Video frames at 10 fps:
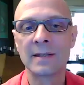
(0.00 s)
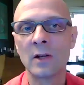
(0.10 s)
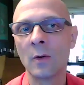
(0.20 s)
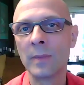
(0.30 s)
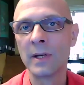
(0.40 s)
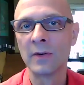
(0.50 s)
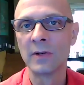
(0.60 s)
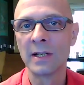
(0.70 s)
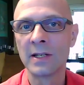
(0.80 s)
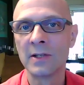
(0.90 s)
the dopamine
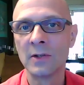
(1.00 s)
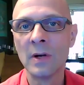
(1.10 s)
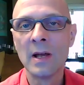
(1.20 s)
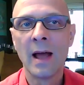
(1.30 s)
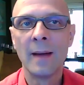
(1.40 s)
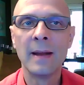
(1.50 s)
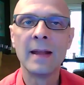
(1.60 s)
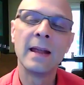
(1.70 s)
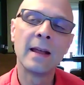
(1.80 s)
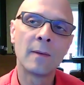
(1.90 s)
you're addicted to.
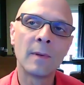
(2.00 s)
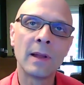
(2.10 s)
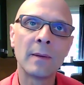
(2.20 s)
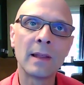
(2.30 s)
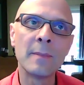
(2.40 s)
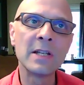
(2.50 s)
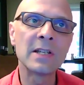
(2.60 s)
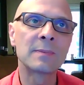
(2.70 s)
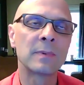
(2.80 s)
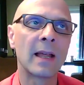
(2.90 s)
Well, let me
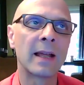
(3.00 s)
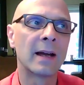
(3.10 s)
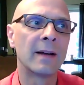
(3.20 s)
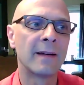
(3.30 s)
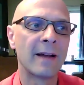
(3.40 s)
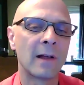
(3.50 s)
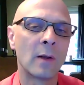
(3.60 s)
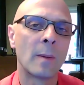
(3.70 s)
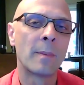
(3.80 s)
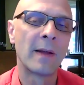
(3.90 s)
just
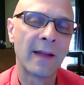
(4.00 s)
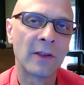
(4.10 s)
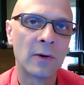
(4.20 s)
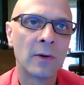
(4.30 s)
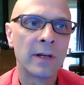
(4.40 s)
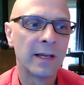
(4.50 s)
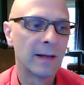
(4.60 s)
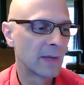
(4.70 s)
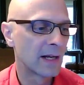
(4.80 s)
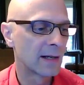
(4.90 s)
follow up on that though,
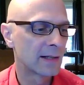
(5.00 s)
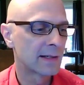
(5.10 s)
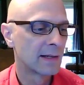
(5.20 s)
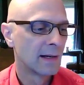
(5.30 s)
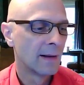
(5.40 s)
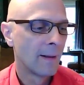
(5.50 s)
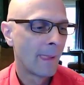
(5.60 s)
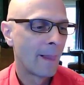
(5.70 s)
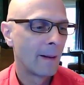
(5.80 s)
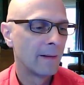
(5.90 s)
Kim, because
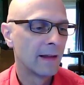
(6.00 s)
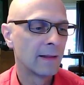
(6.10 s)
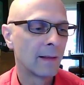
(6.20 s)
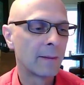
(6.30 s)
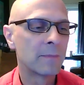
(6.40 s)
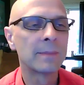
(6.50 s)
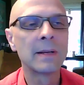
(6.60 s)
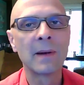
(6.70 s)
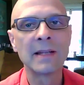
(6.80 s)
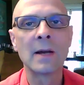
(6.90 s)

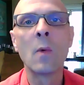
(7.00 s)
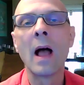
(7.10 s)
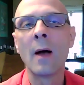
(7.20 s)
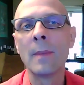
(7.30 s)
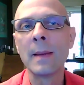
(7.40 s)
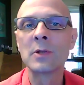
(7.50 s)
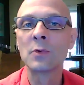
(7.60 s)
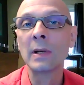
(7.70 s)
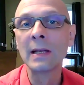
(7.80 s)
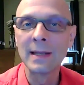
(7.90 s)
somebody might say, well, maybe
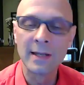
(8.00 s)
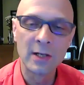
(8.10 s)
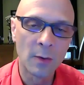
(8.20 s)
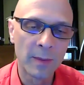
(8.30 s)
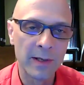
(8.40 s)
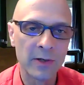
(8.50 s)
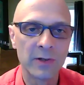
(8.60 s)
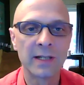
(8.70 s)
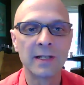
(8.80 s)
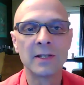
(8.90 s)
it's really the dopamine
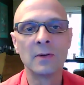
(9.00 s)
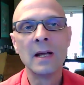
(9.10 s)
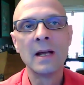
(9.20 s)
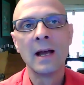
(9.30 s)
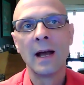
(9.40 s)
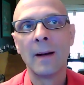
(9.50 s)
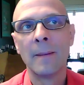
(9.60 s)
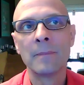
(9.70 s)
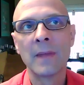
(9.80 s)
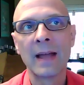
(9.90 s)
you're addicted to.
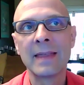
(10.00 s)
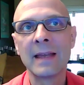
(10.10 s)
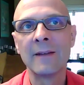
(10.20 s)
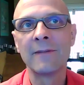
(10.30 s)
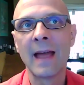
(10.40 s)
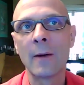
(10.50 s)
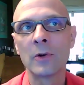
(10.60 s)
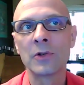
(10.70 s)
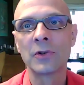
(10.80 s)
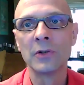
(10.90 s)
I think if that
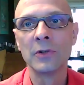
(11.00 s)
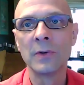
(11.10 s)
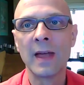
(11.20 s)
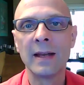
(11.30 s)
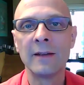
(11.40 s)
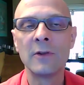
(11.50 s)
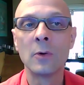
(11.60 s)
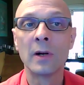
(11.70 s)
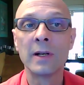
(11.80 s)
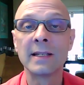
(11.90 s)
were true, then if
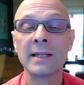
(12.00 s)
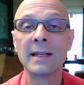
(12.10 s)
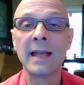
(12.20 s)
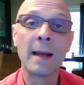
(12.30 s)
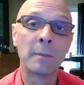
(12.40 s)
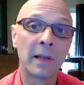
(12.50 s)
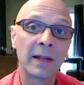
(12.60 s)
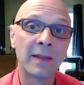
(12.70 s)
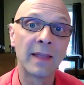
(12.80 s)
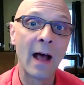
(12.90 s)
you were addicted to
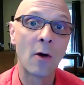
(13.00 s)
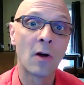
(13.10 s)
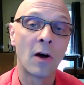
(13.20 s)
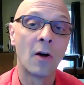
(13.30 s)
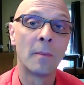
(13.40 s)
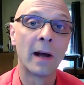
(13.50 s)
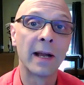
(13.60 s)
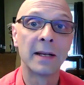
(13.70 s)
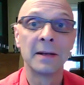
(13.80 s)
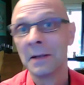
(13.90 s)
gambling, then alcohol
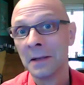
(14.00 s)
might